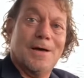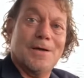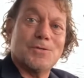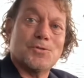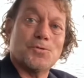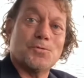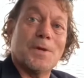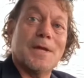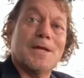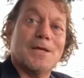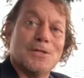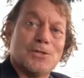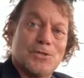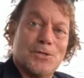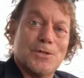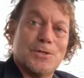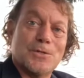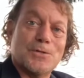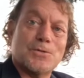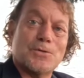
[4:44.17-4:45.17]

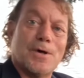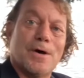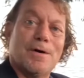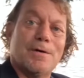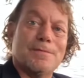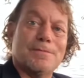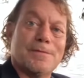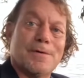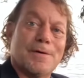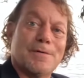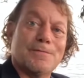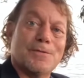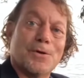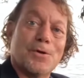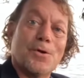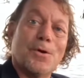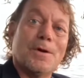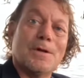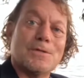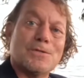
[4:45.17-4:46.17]
shrinkages of the
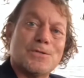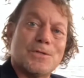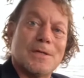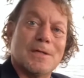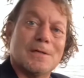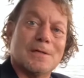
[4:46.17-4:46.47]
currency.